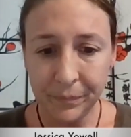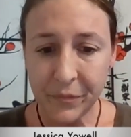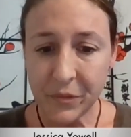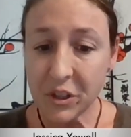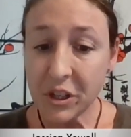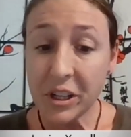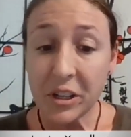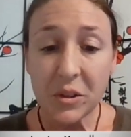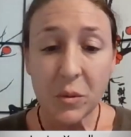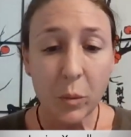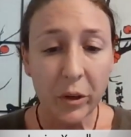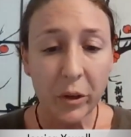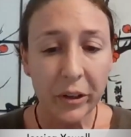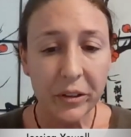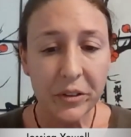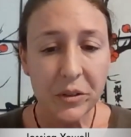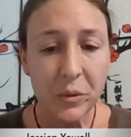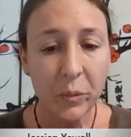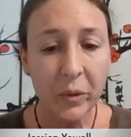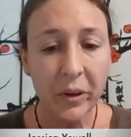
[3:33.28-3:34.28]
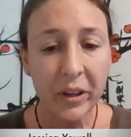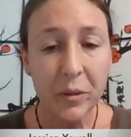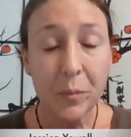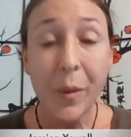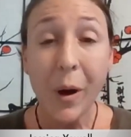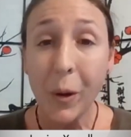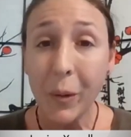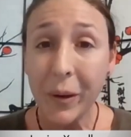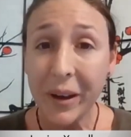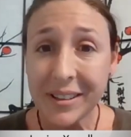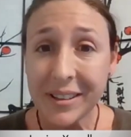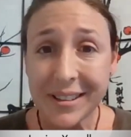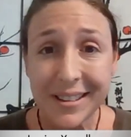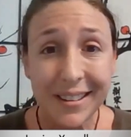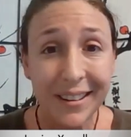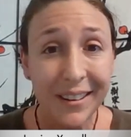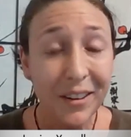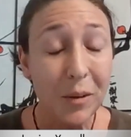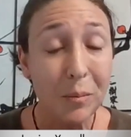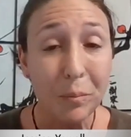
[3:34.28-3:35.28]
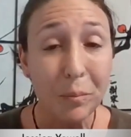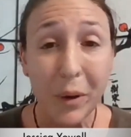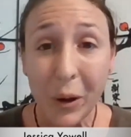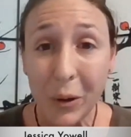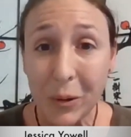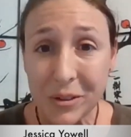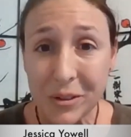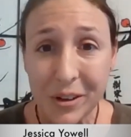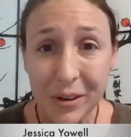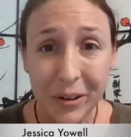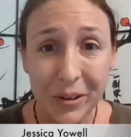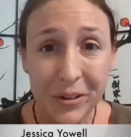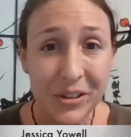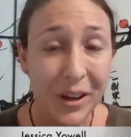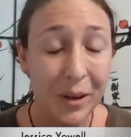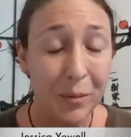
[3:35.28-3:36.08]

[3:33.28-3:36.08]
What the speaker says: She has worked with poets, composers,